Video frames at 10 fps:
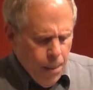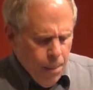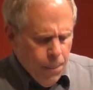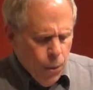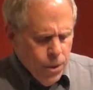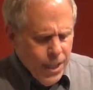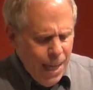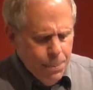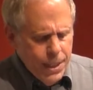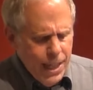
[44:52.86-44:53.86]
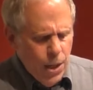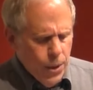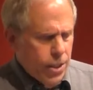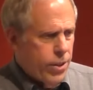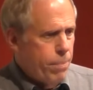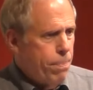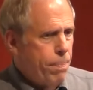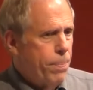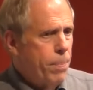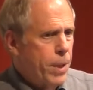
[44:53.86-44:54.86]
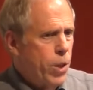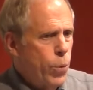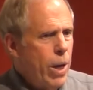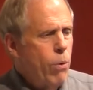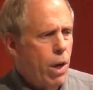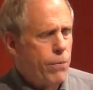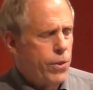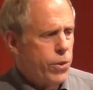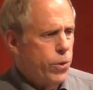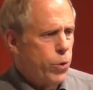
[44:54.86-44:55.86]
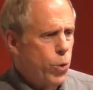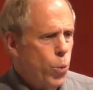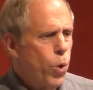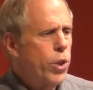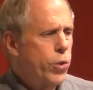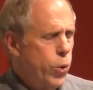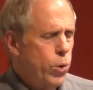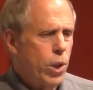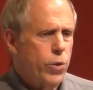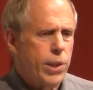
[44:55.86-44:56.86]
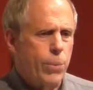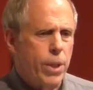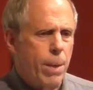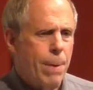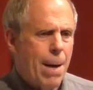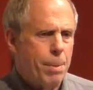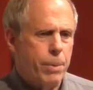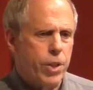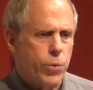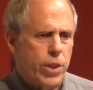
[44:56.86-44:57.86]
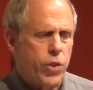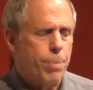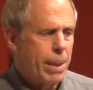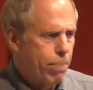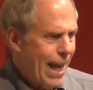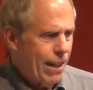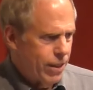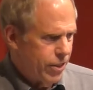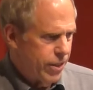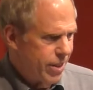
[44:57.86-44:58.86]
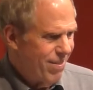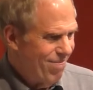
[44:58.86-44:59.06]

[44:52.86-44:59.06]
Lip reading: But what's happened now is that career officers who worked too closely with the Obama administration are being blacklisted.